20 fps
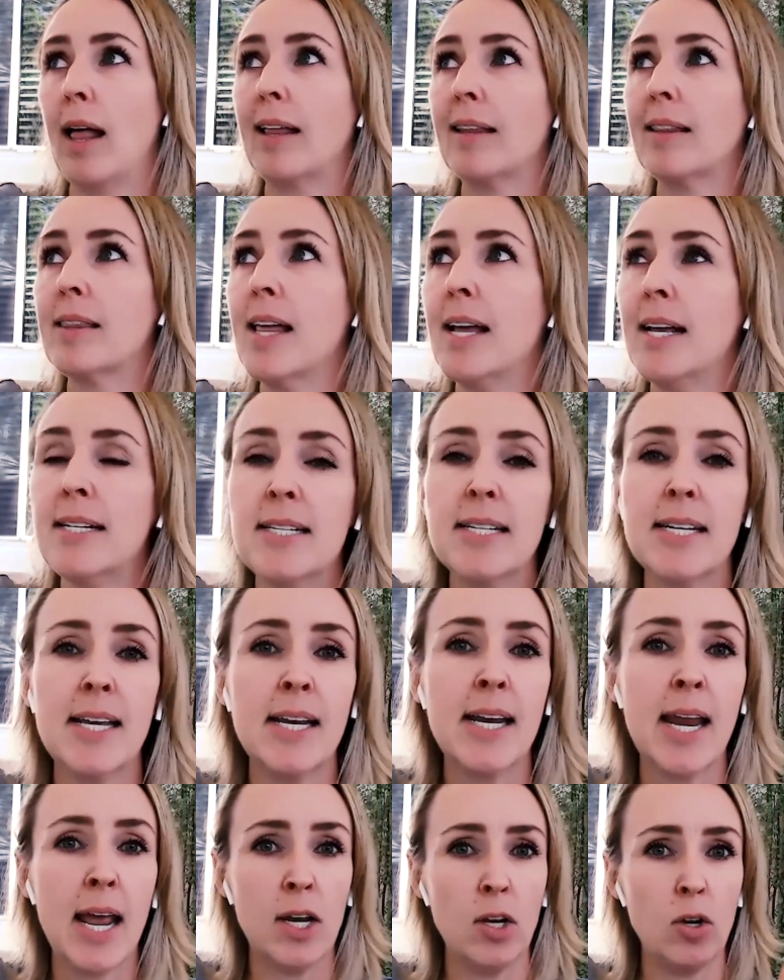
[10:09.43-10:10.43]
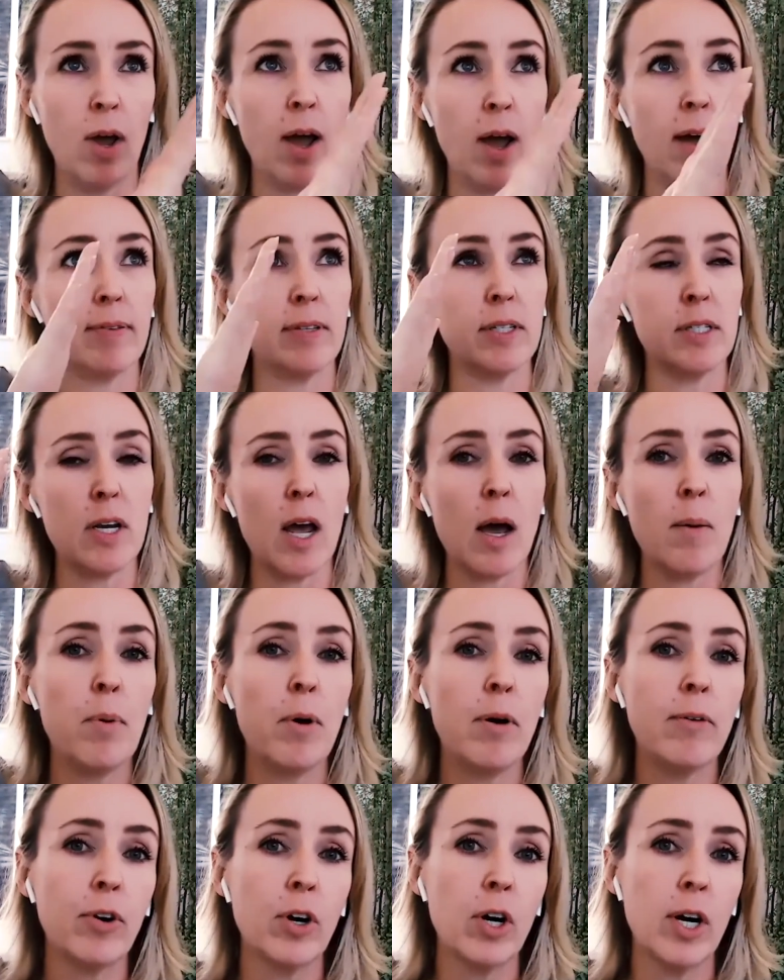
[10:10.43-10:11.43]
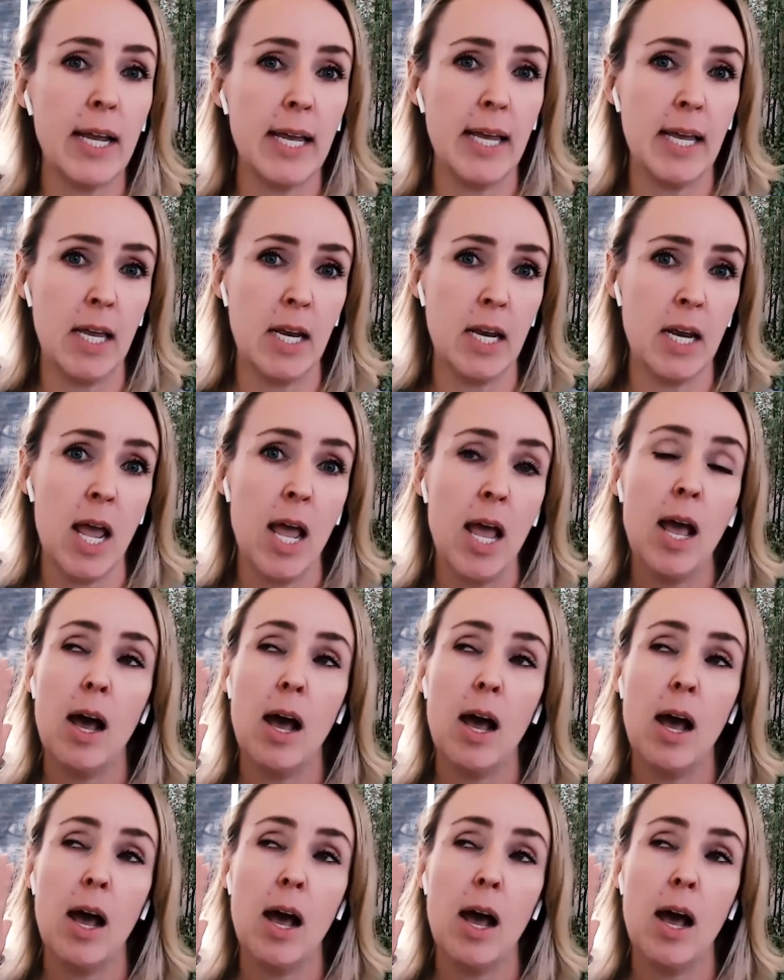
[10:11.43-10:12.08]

London and you have a stopover in